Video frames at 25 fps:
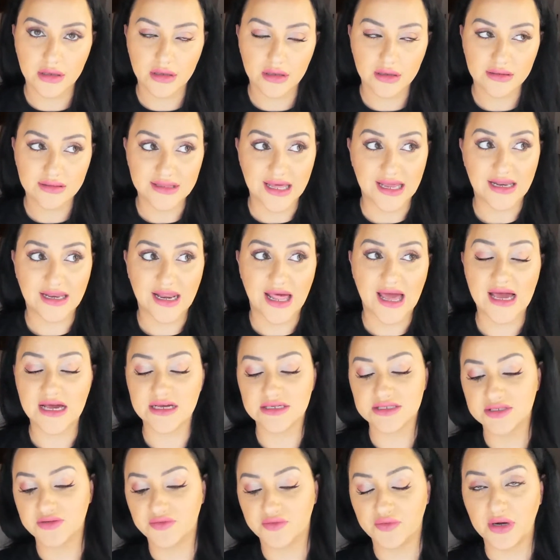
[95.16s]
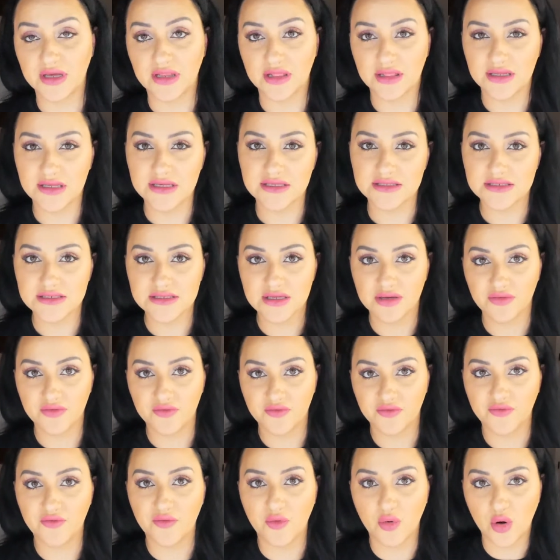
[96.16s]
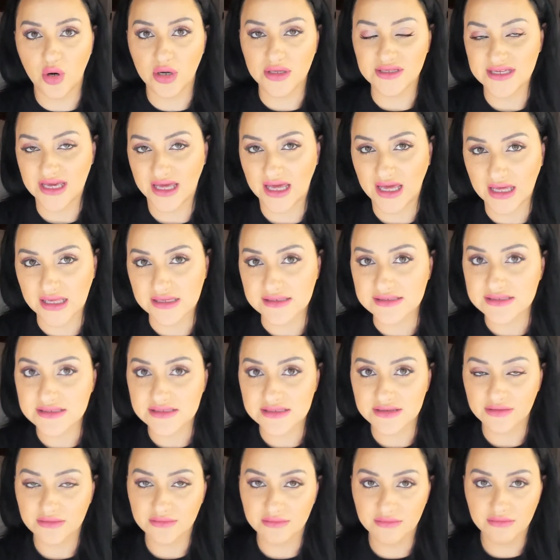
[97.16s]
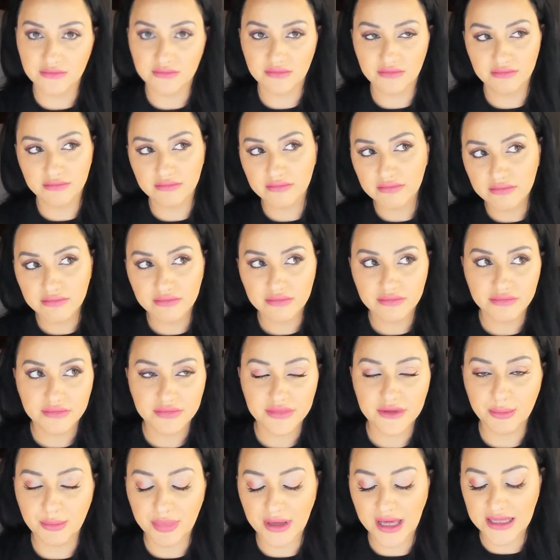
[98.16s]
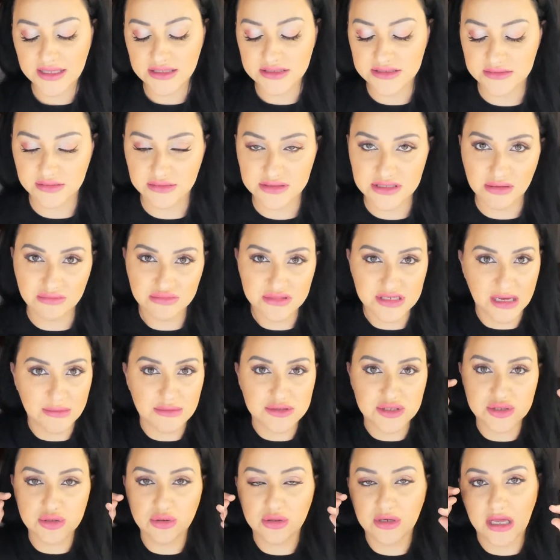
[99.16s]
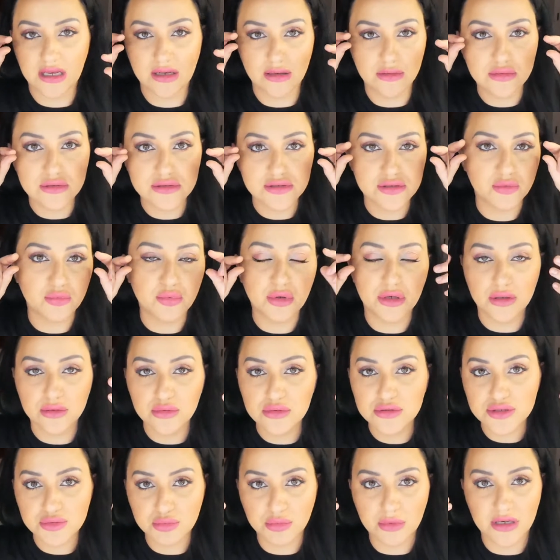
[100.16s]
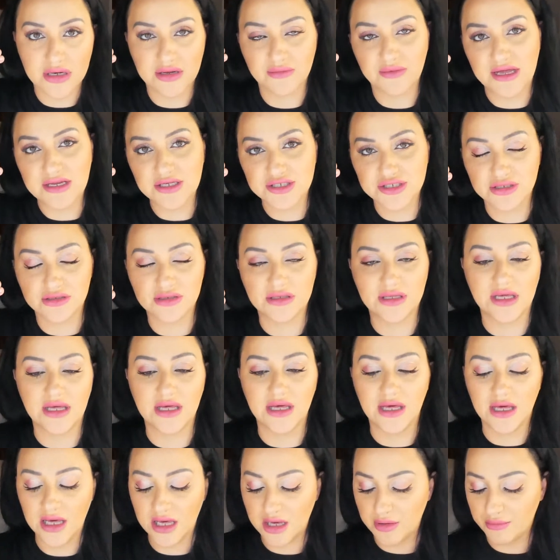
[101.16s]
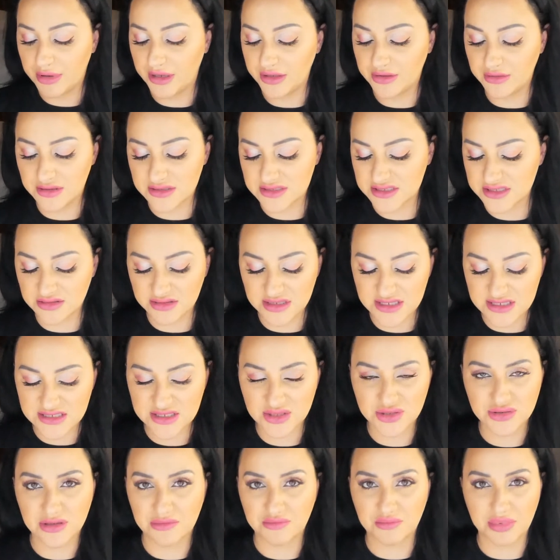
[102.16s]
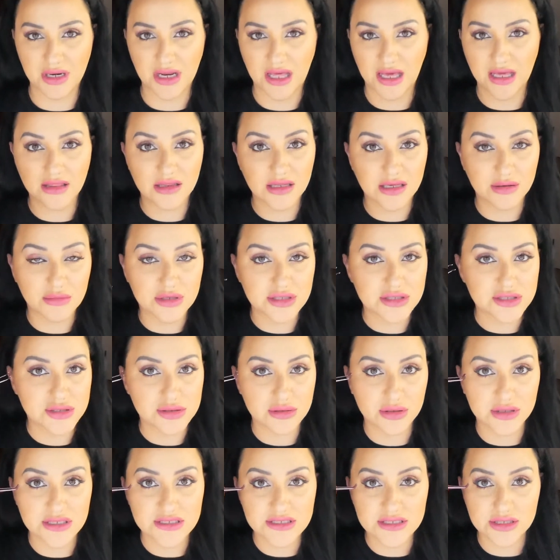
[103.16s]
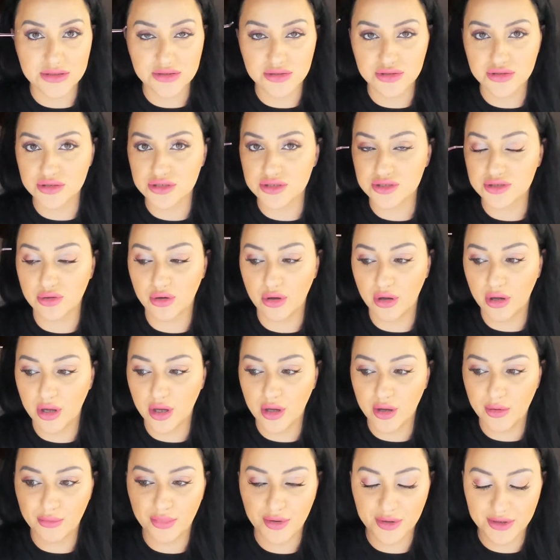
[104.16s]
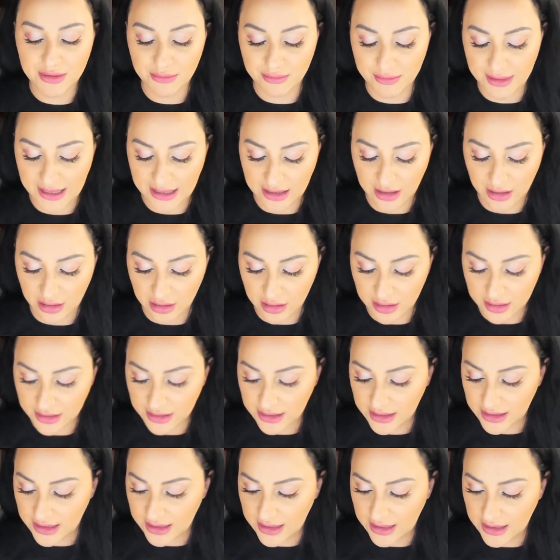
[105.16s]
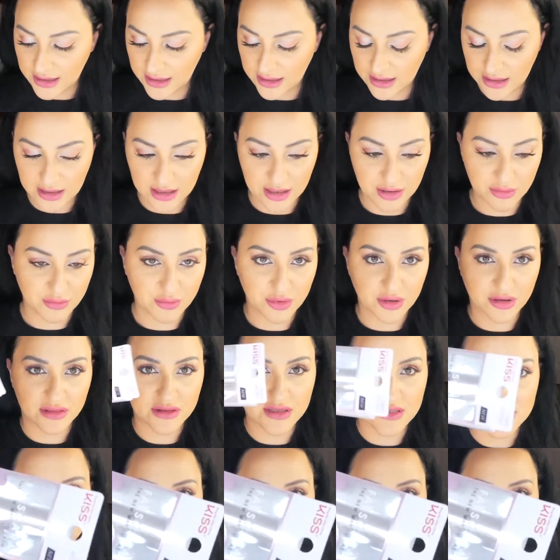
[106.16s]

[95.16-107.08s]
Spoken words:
they last for at least 4 days, depends. Sometimes you will lose one eventually, but it's so easy to apply them. It's so easy to just put them back on with this